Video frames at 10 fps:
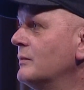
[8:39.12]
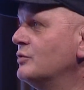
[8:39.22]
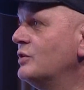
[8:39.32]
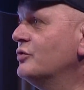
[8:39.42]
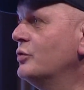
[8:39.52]

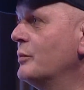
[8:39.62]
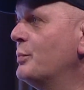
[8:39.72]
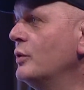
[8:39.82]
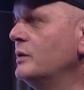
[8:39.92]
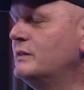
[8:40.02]
Just to the
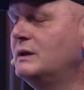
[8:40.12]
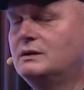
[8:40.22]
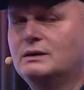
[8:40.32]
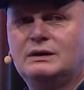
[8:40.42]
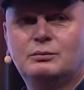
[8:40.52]
point that
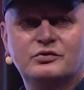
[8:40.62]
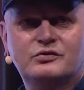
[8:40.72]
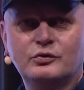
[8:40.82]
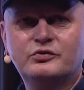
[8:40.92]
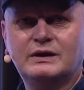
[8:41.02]
it was
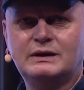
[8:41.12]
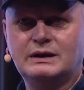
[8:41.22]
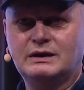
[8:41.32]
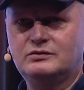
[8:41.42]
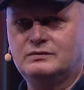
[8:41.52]
so
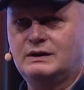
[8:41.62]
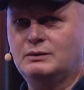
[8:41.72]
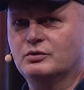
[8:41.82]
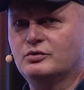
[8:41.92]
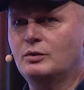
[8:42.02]
standardized that it
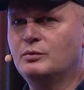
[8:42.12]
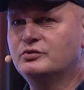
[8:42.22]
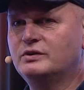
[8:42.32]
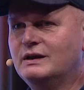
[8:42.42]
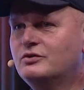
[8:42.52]
was almost
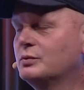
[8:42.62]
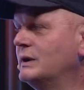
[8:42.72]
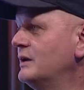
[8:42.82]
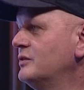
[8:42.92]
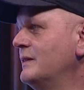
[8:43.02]

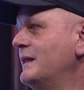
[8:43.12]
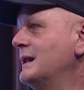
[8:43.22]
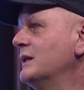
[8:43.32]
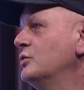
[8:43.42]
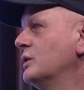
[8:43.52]
industrialized, and that
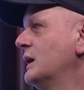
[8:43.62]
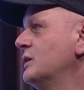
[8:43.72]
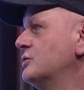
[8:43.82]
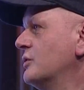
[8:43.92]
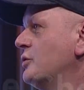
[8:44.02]
led to a
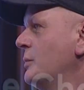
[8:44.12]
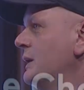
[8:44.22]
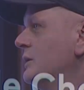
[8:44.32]
culture of command